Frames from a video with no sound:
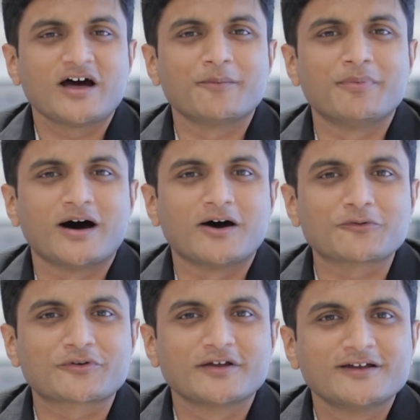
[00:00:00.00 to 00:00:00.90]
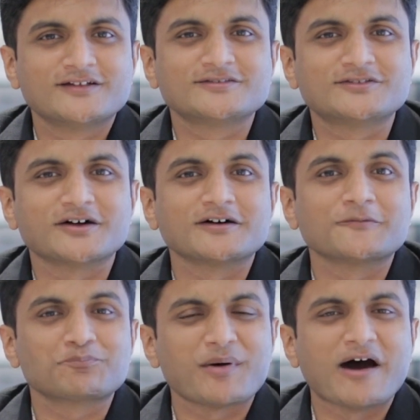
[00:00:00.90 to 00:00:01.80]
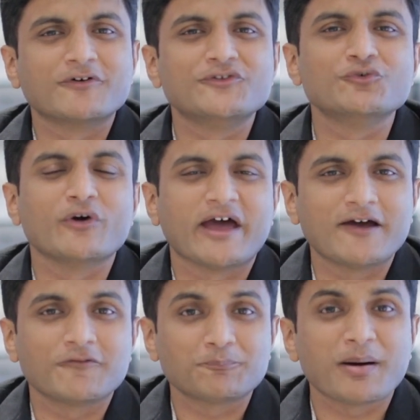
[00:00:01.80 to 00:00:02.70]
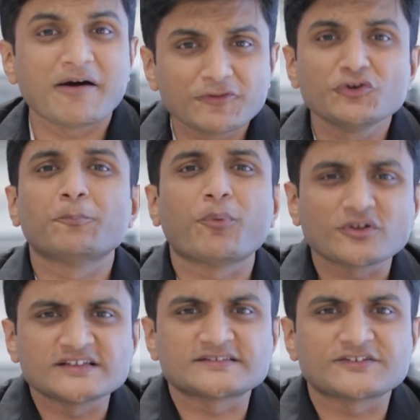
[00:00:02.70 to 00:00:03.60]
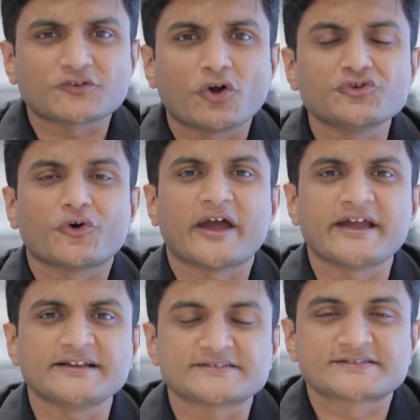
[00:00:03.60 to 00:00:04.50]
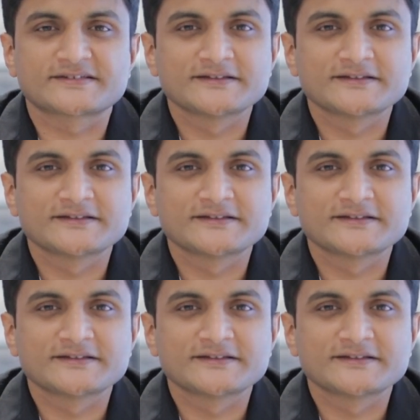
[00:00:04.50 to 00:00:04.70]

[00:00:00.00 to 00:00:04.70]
about the power you have, power you possess on your hands.